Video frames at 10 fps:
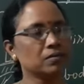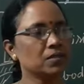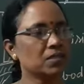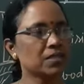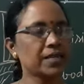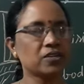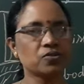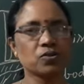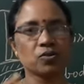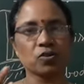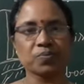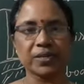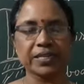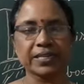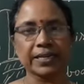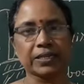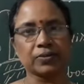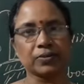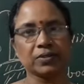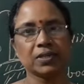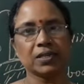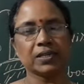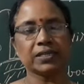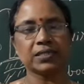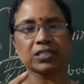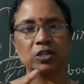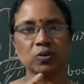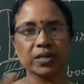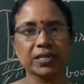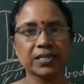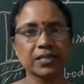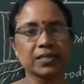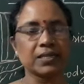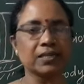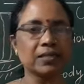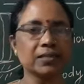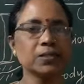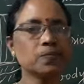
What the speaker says: cytone or perikaryon. It is located in the